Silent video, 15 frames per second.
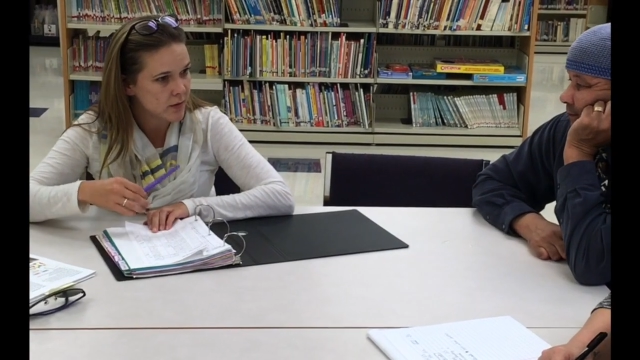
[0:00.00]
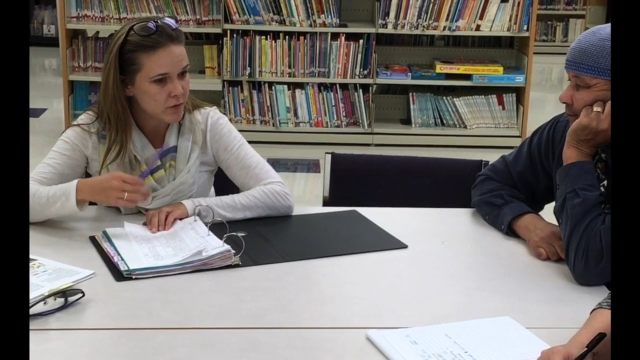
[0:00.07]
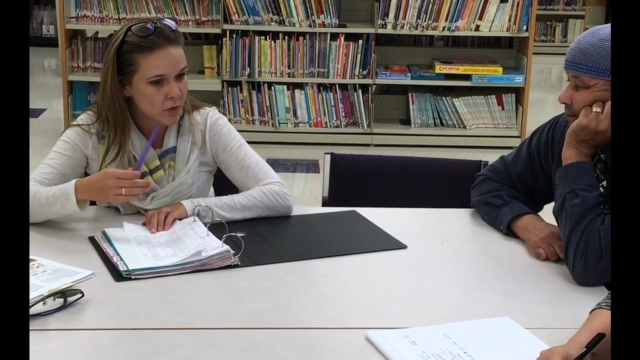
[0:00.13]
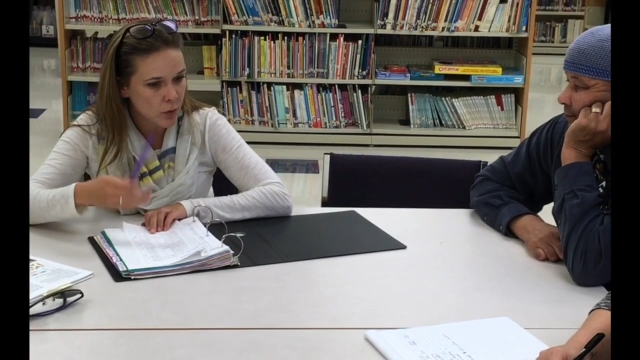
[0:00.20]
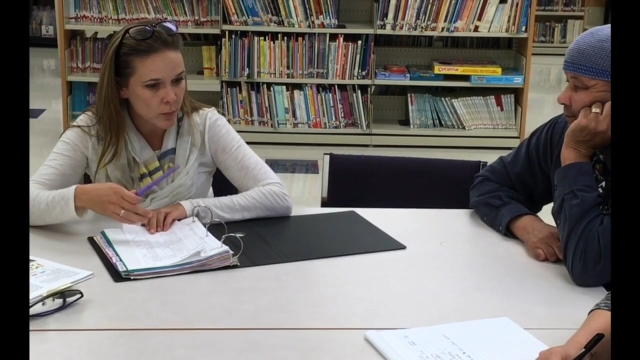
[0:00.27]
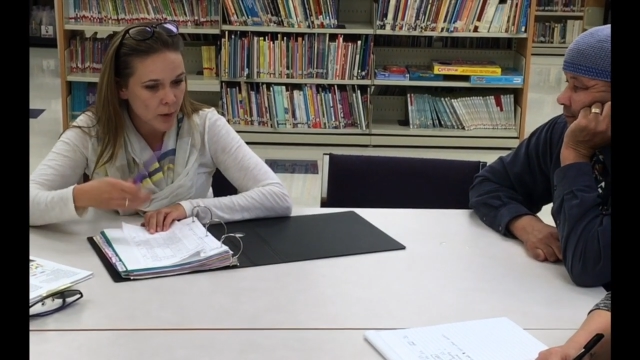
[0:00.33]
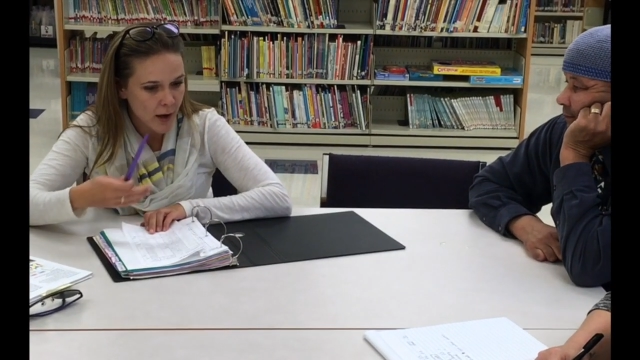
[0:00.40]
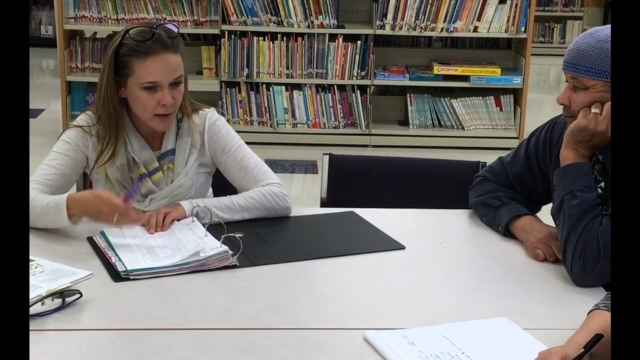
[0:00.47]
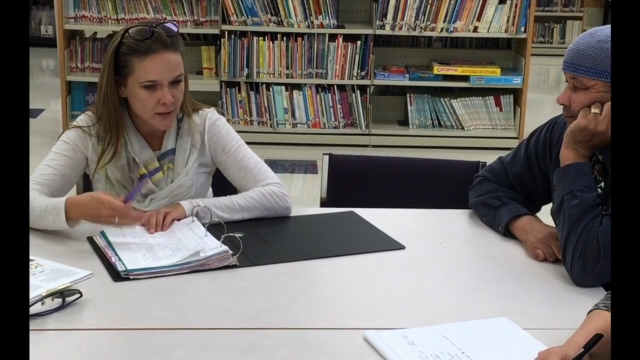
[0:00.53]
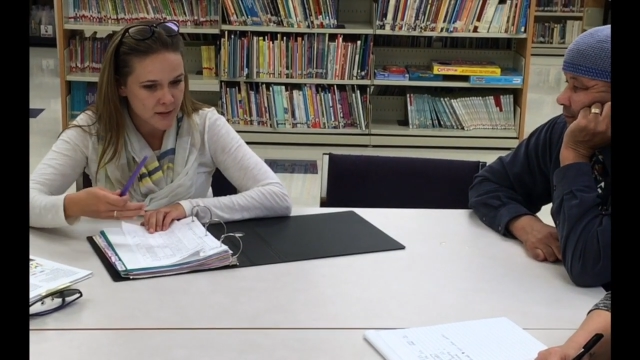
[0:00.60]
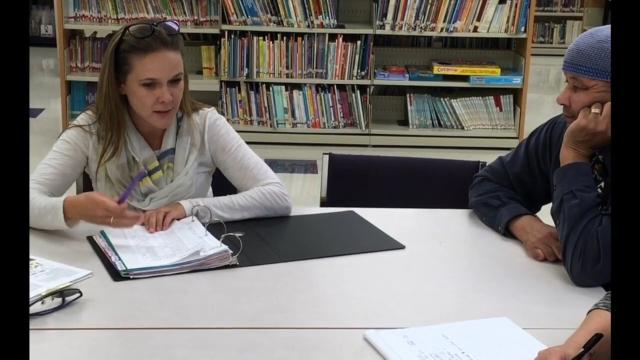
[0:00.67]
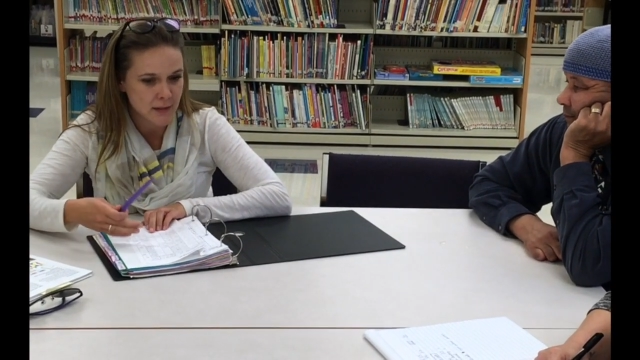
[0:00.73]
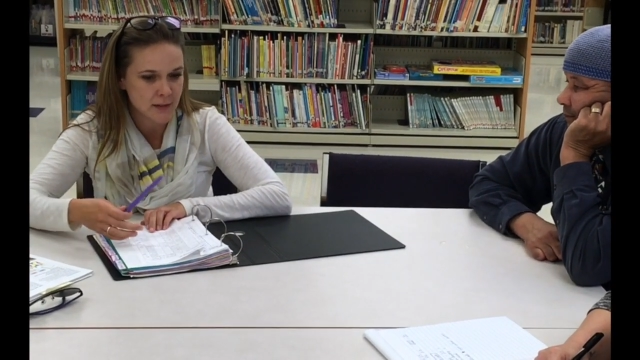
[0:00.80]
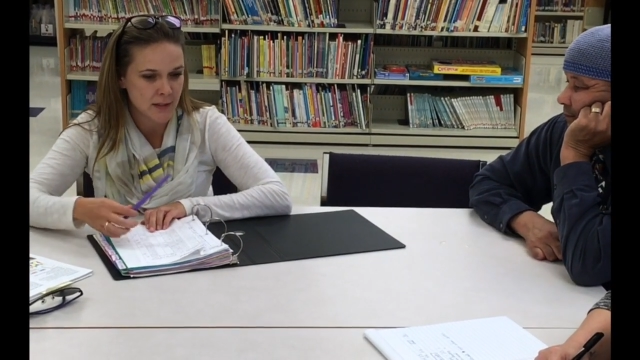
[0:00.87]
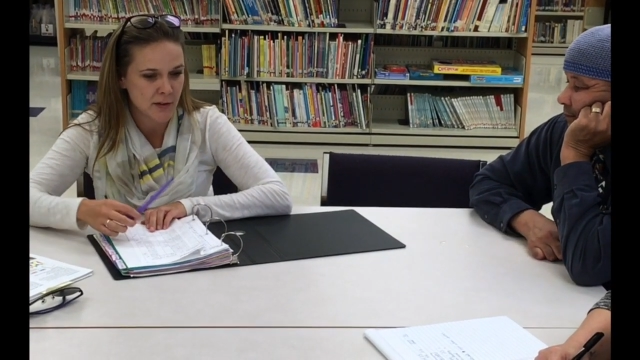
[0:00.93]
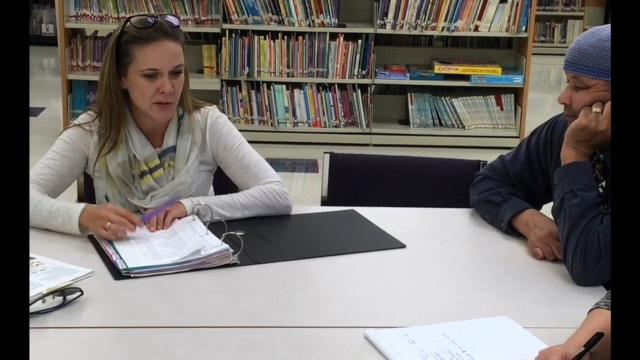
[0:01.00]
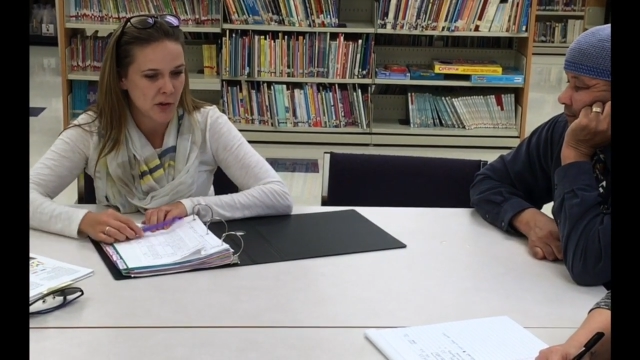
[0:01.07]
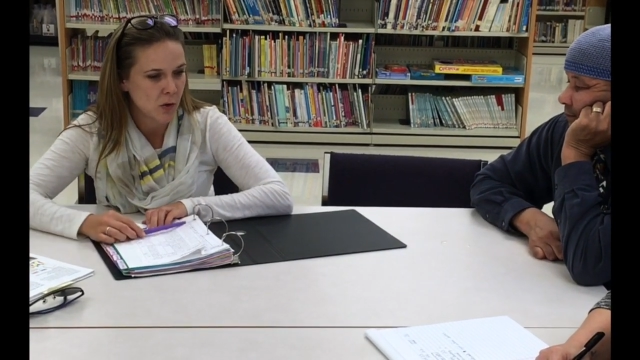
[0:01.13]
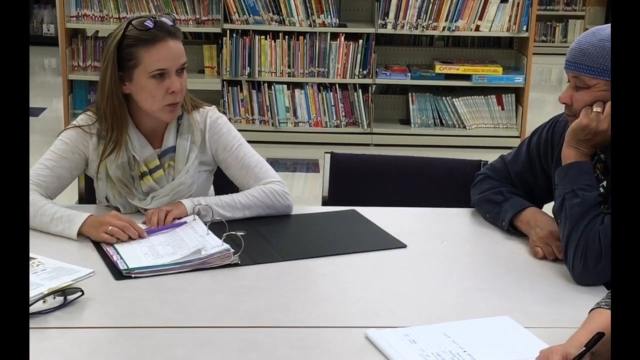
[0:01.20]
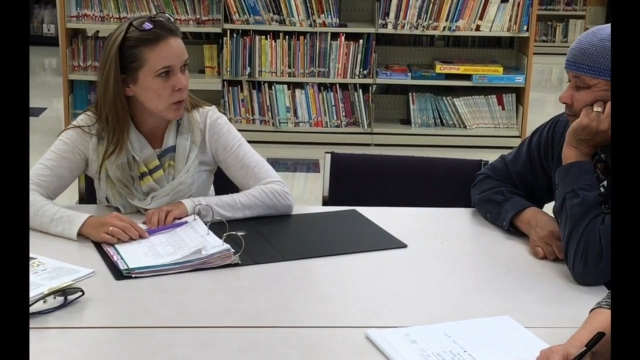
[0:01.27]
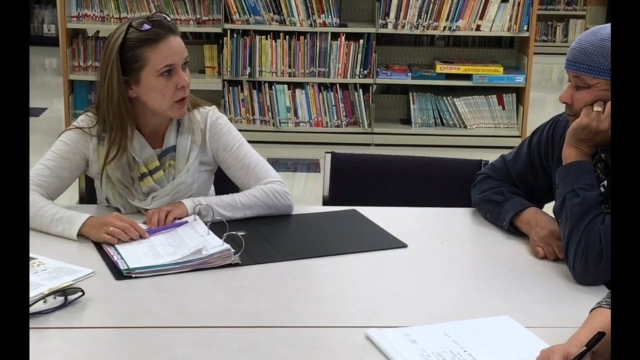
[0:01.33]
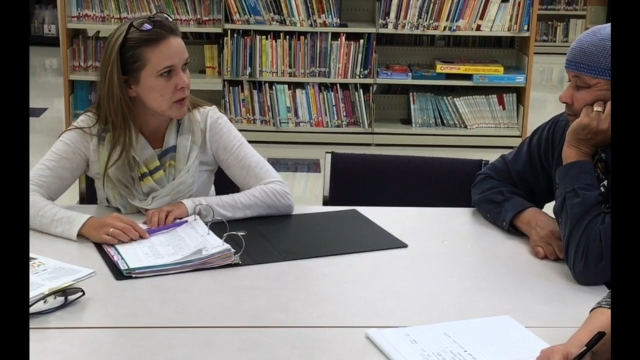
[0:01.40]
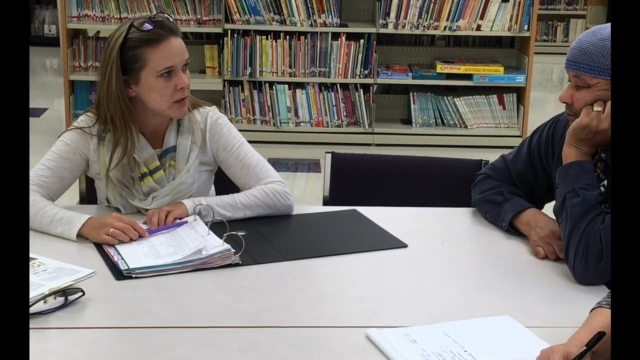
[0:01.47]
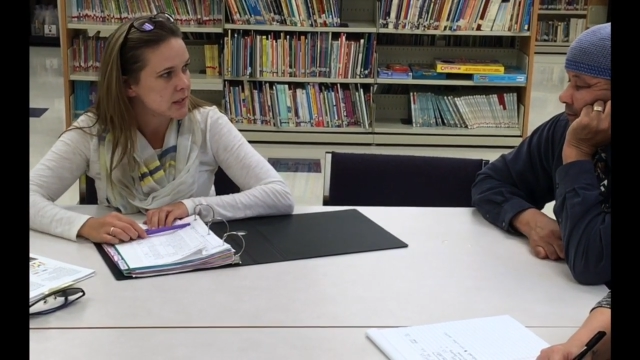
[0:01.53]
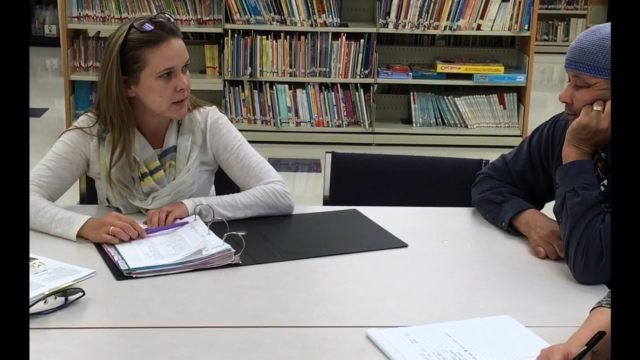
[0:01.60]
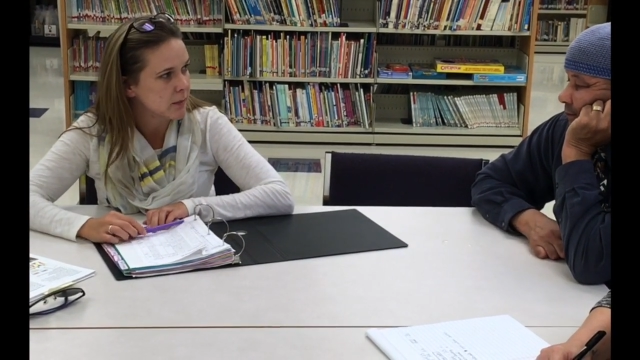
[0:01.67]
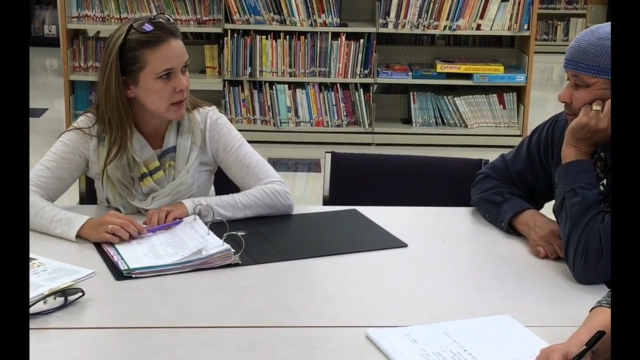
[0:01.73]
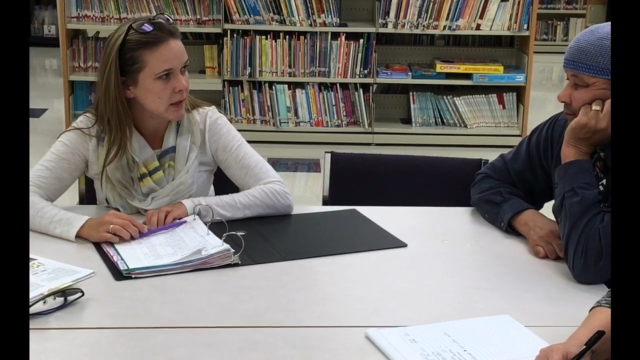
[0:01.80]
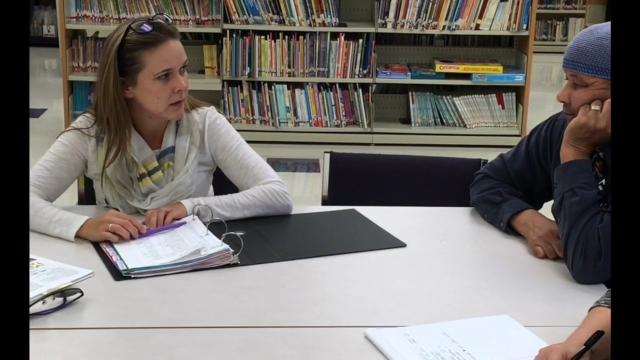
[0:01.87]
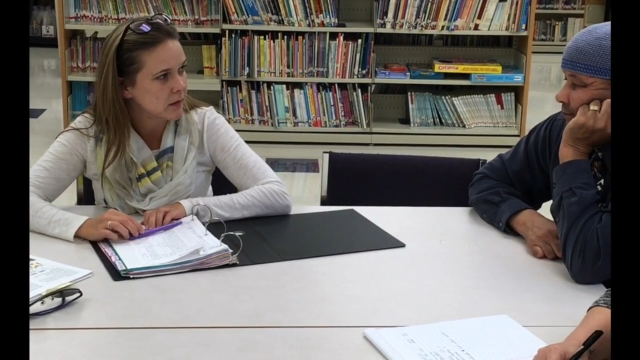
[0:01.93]
if you're practicing sounding out words, he
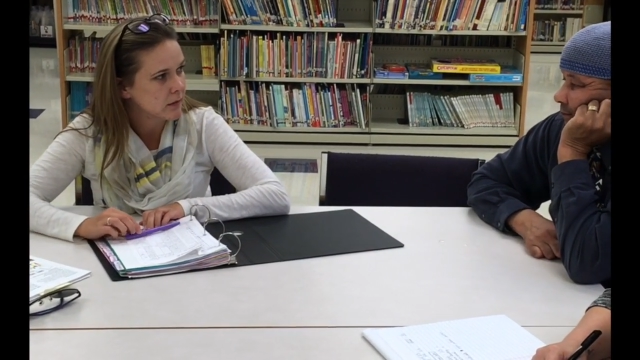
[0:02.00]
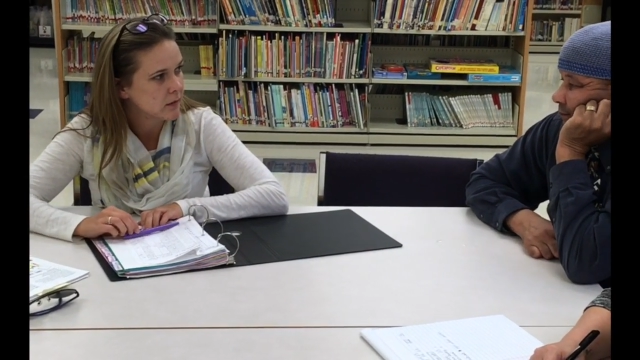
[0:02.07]
might